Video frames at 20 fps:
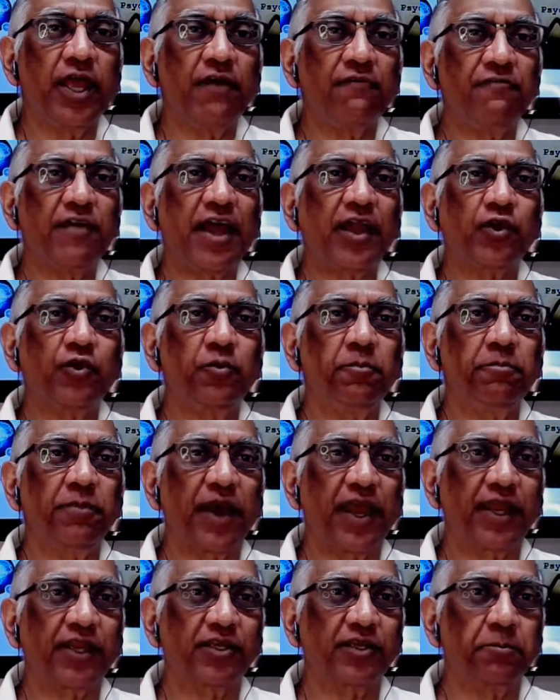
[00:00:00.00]
vacuum
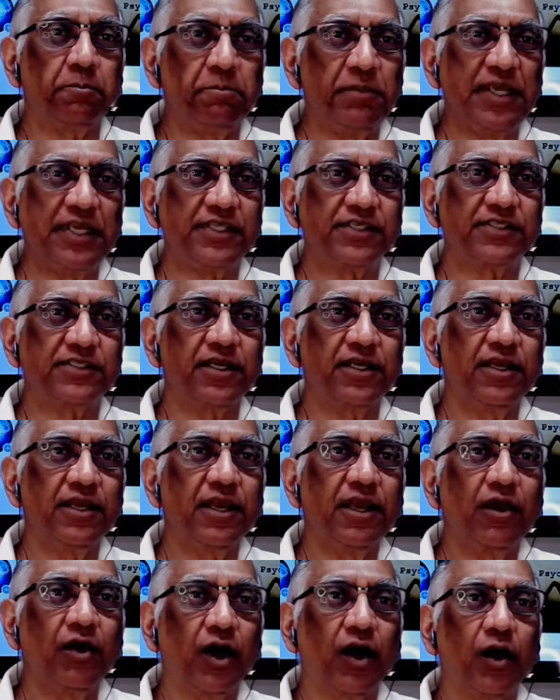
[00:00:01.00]
pack meats
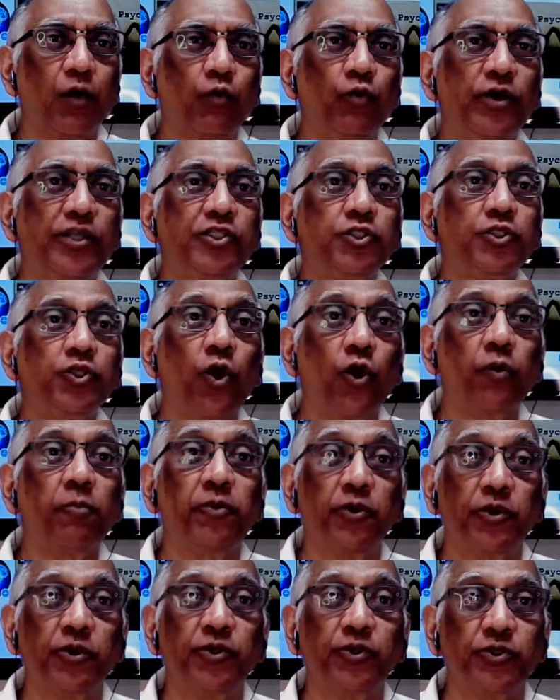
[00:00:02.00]
uh, which don't
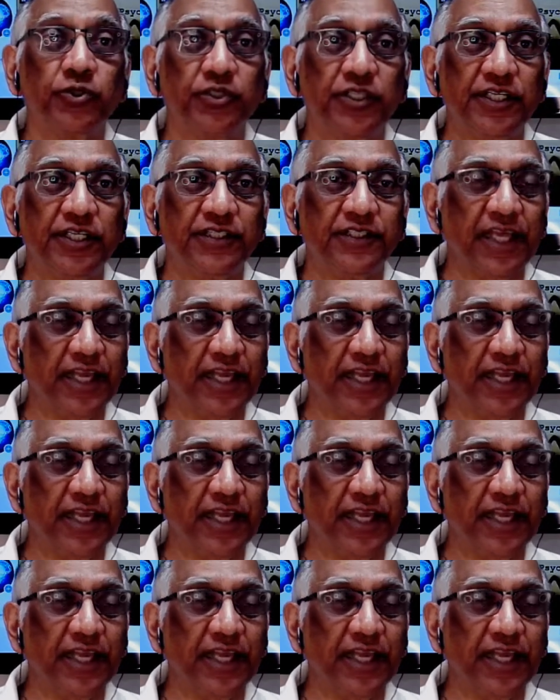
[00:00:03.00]
produce these.